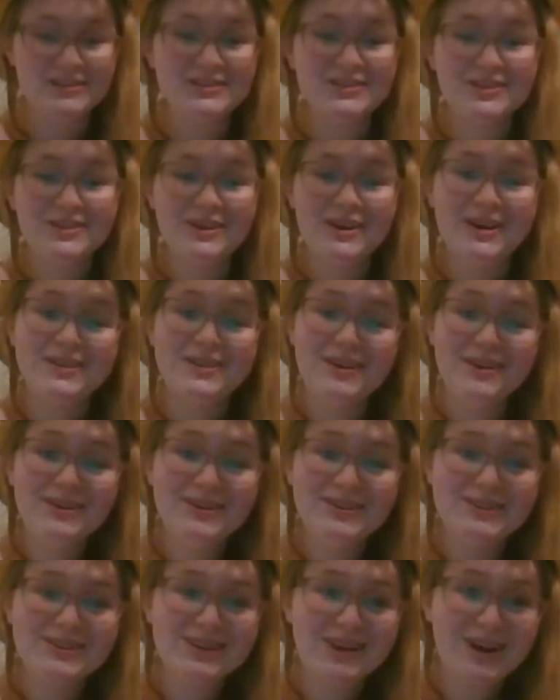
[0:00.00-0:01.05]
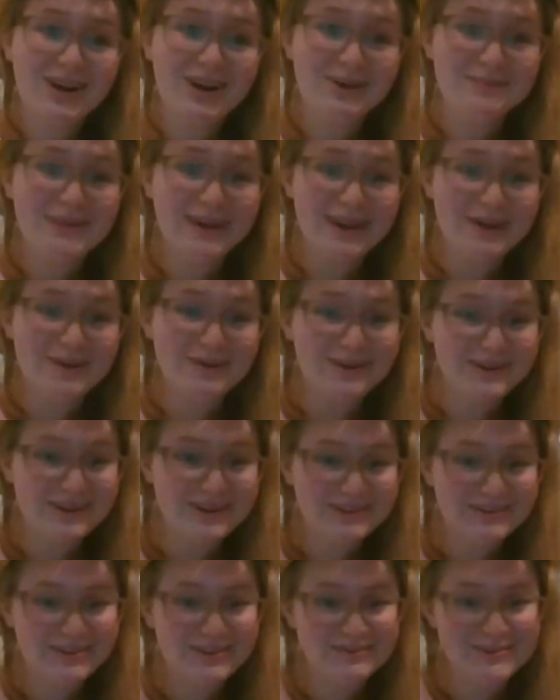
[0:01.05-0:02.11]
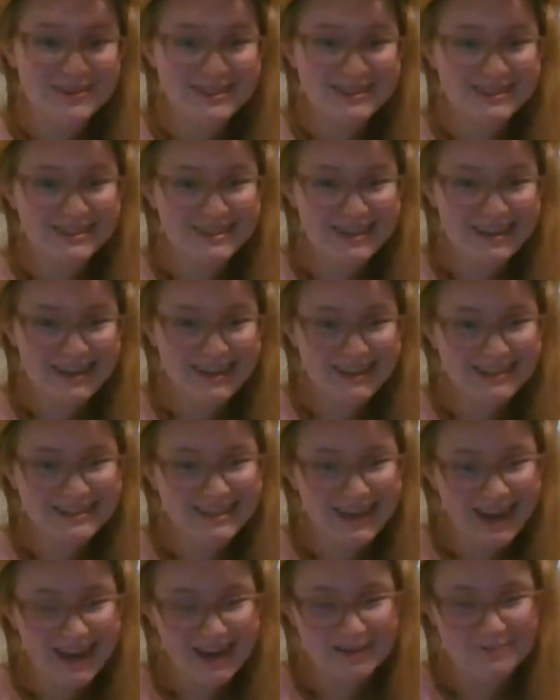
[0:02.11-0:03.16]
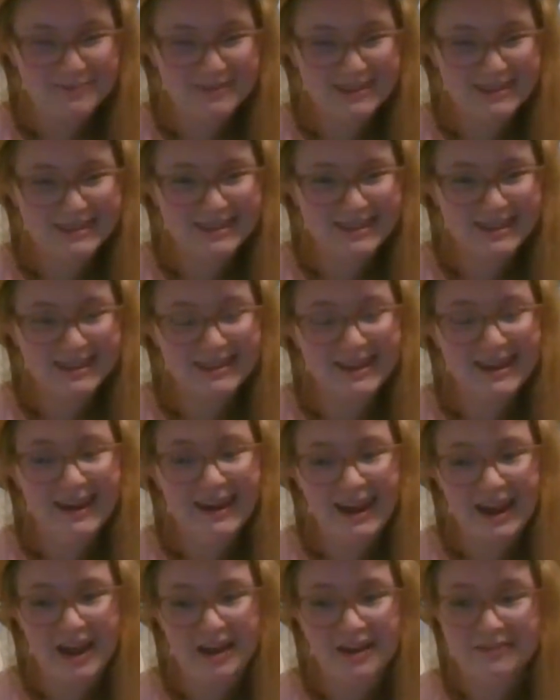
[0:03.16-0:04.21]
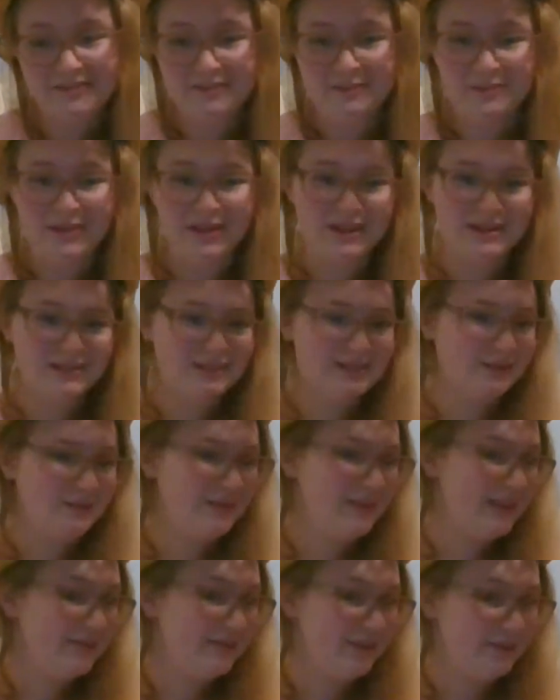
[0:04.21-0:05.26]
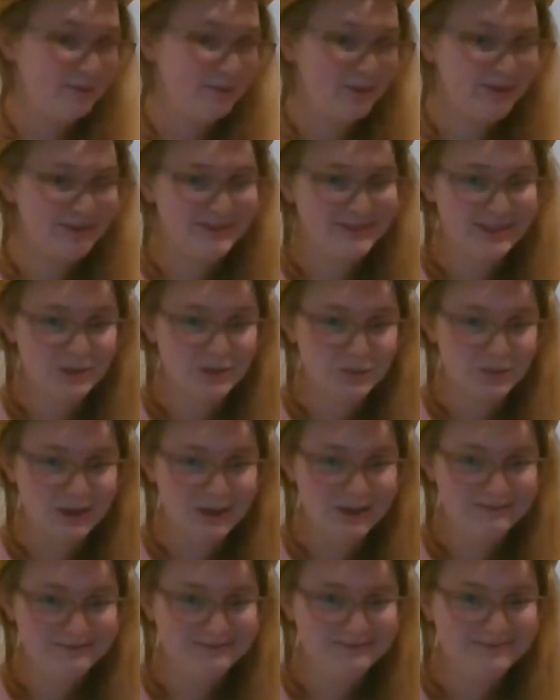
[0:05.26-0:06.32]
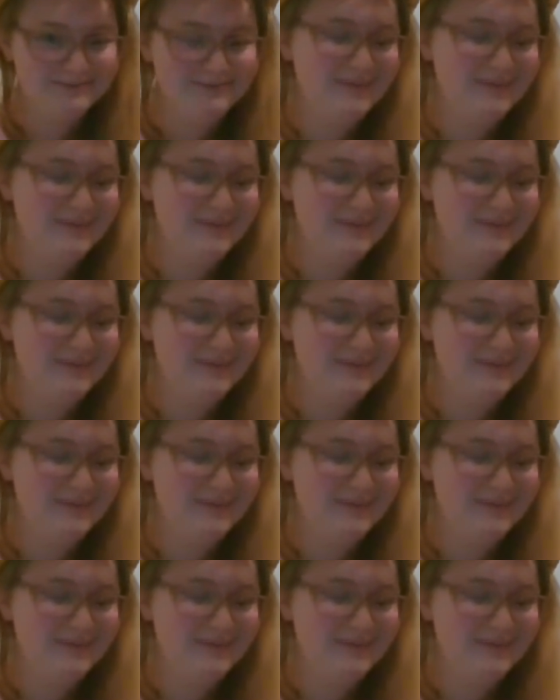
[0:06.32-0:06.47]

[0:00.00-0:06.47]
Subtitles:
So those are all my wonderful miscellaneous items that I have, plus some living ones as well.